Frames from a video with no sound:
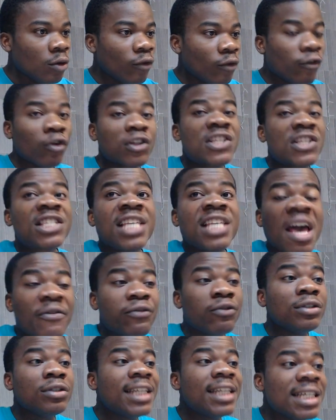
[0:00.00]
for
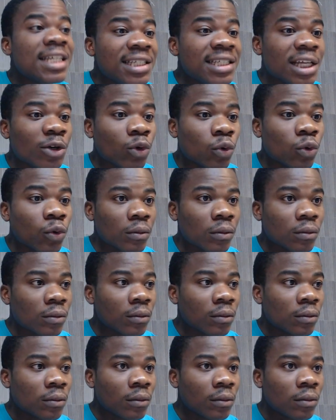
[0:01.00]
7 days in a row
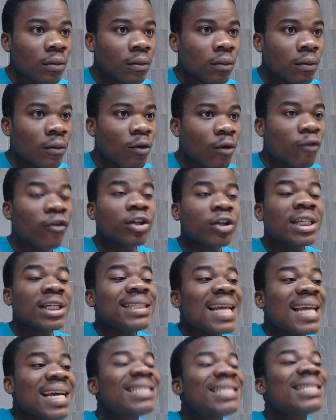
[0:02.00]
for the
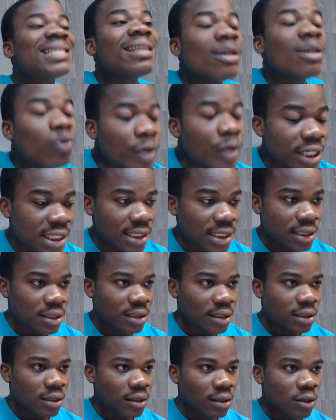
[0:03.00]
next 3 weeks.
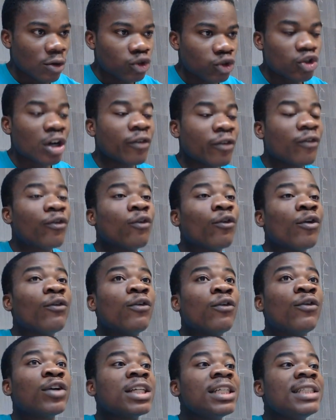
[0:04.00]
Sorry,
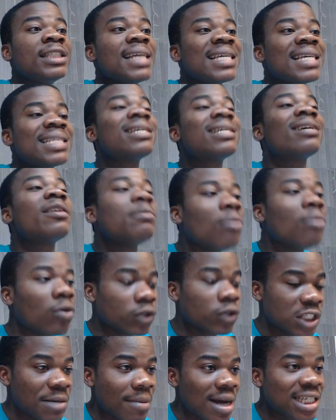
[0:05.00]
for the next 3
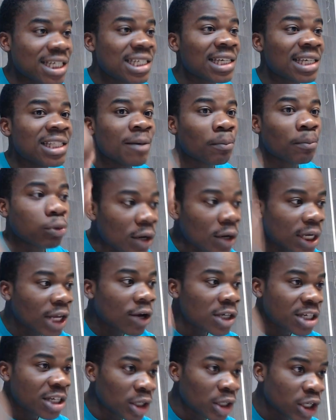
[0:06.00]
months. Imagine say they block
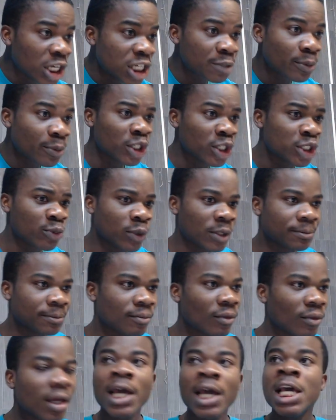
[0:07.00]
Lagos Ibadan Expressway.
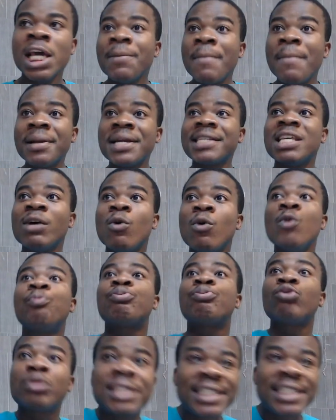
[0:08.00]
Imagine say we
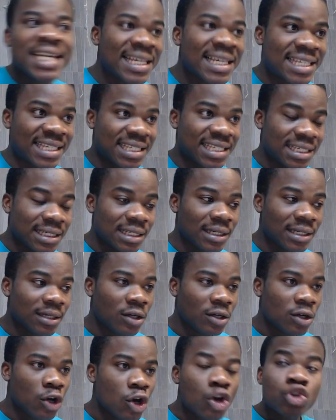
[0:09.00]
protest.
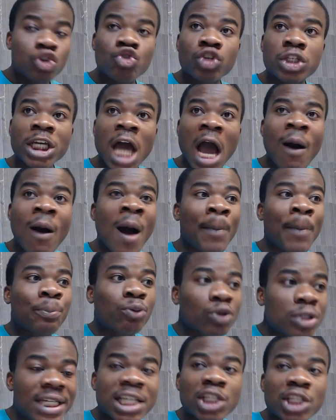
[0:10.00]
So our
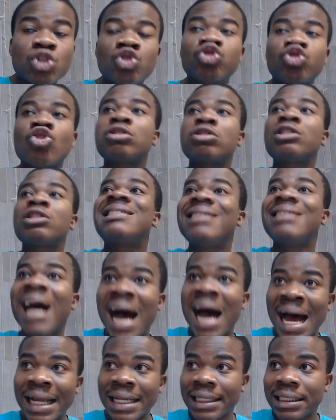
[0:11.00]
protest shut
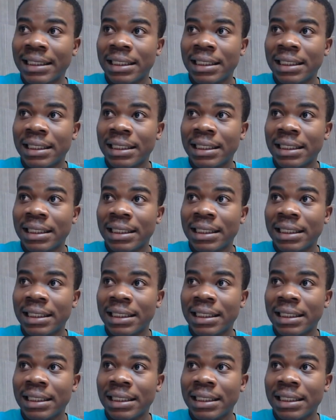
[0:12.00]
down